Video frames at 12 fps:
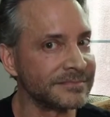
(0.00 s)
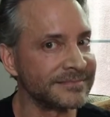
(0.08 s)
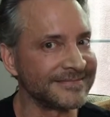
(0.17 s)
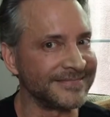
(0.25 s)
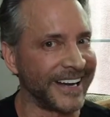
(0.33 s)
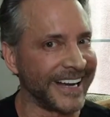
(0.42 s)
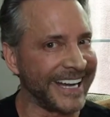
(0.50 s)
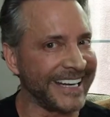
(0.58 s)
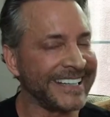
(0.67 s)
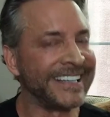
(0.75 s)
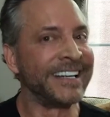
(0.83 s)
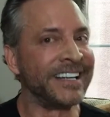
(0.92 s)

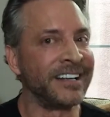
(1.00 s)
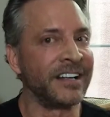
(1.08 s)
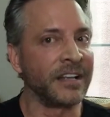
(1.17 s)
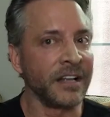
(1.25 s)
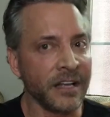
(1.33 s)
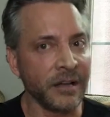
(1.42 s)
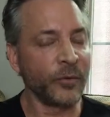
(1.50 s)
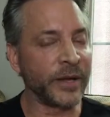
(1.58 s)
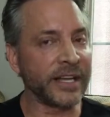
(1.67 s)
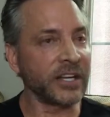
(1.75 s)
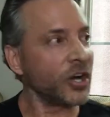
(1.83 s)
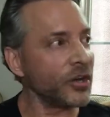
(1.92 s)
Right? We
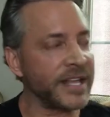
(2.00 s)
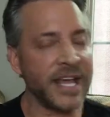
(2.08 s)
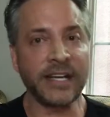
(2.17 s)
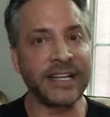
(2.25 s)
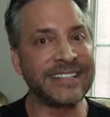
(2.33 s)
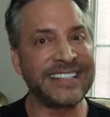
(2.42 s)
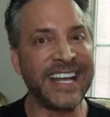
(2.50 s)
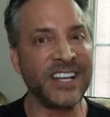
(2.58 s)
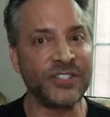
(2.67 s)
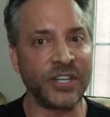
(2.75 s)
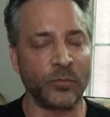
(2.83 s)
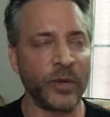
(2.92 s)
can call that an
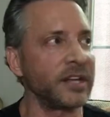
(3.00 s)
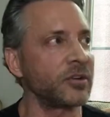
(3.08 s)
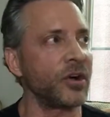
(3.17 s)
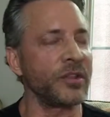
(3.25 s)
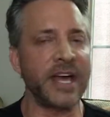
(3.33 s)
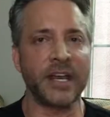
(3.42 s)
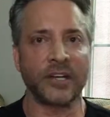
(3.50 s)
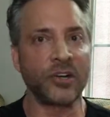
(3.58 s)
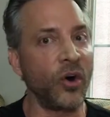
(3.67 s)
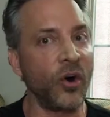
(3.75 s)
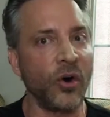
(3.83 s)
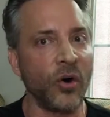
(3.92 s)
intention. We can call that a
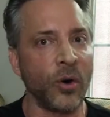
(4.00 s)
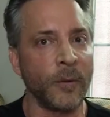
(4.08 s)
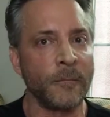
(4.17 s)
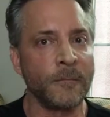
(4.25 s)
goal.